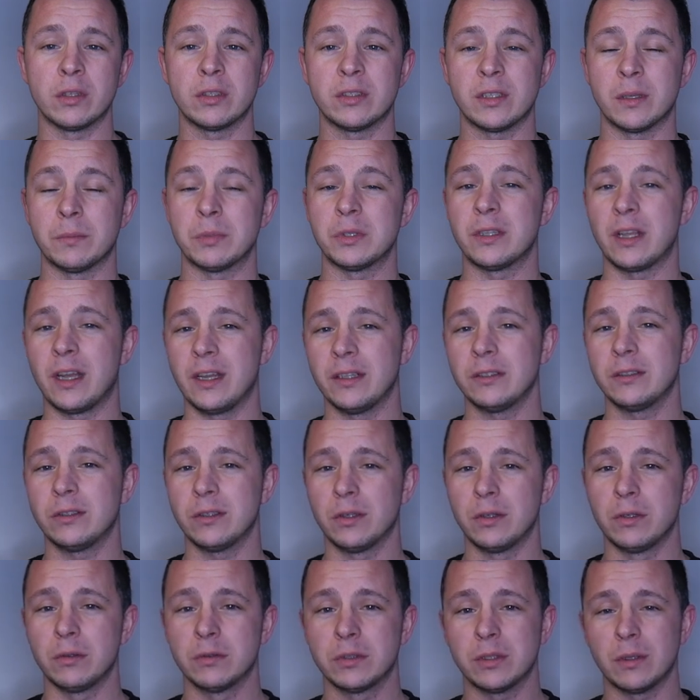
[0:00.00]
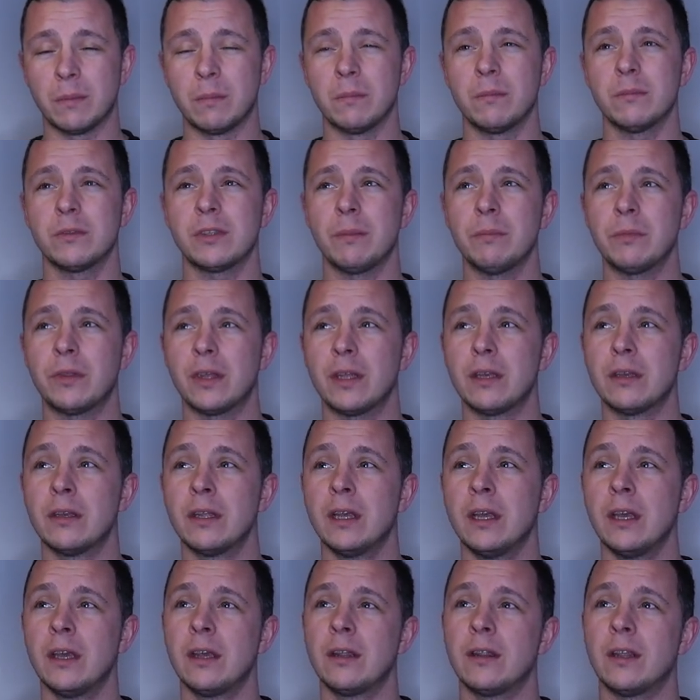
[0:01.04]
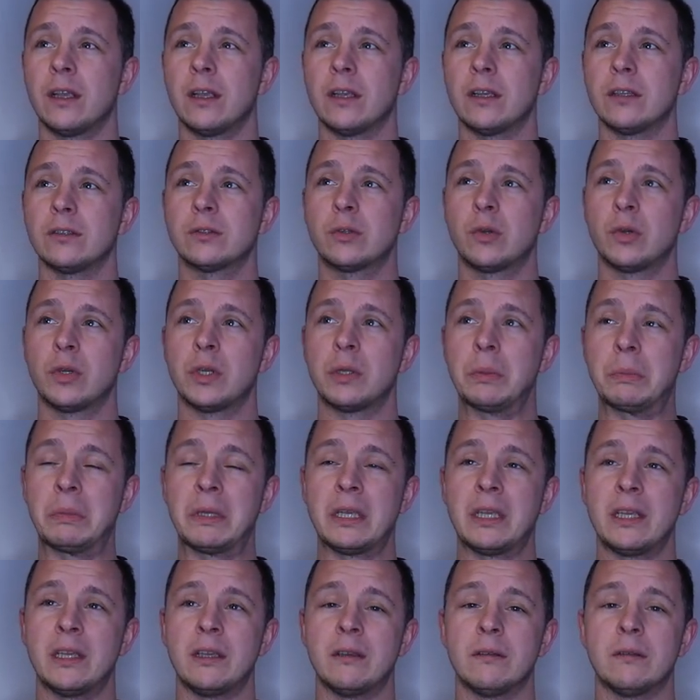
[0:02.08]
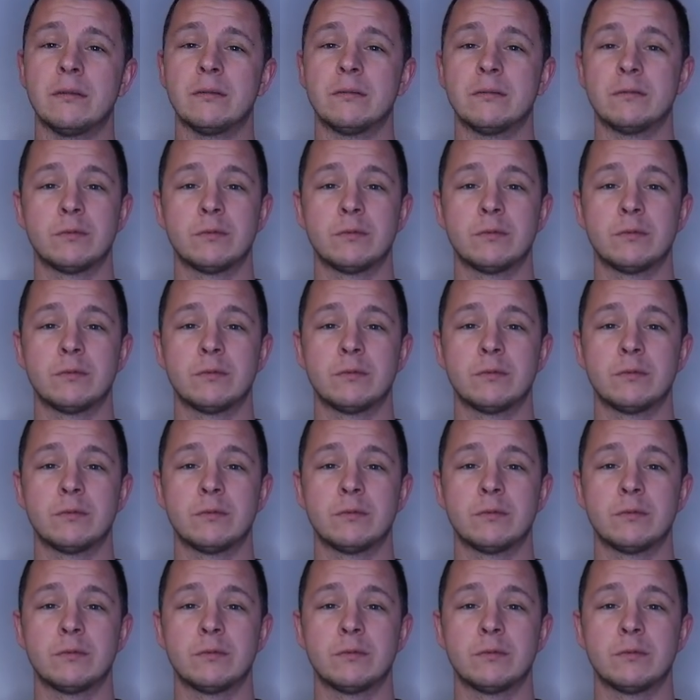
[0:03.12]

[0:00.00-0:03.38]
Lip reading: substantial, something that's going to be